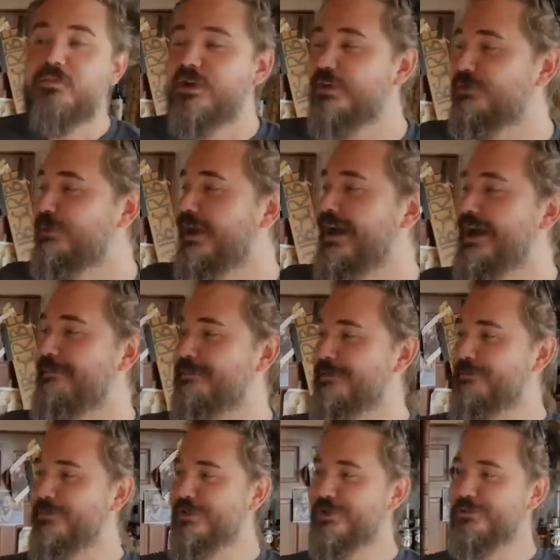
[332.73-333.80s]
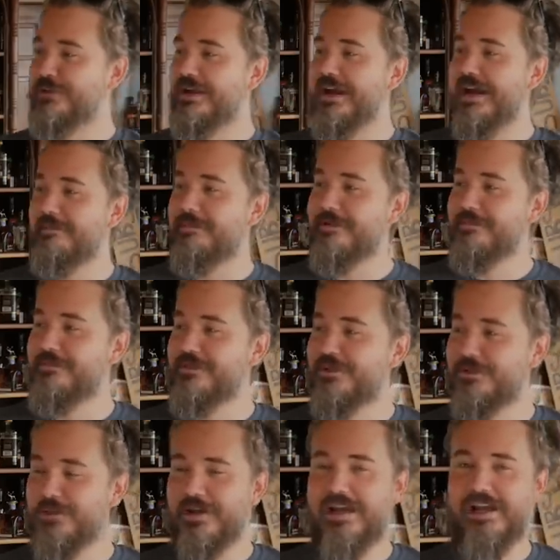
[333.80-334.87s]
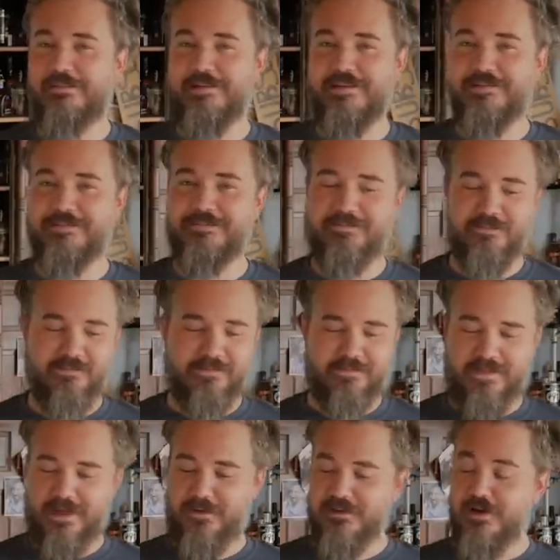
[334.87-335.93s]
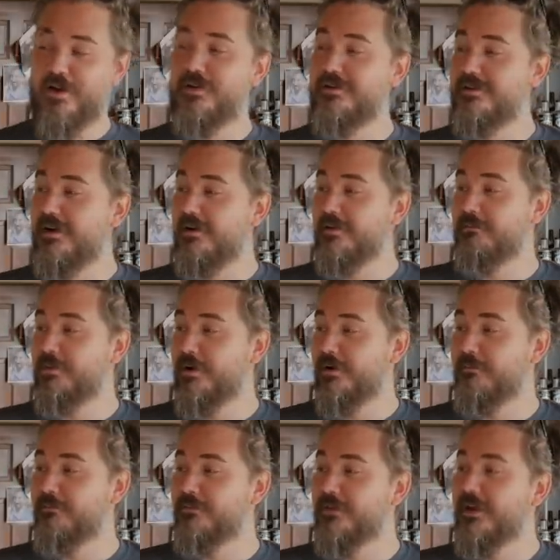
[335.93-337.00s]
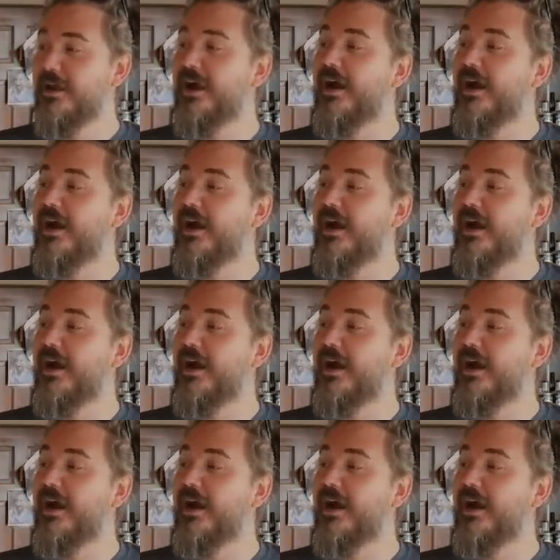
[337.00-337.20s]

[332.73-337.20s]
Here's what happened. Here's what happened. Here's what happened. No, no, no. That was a hundred dollar burp.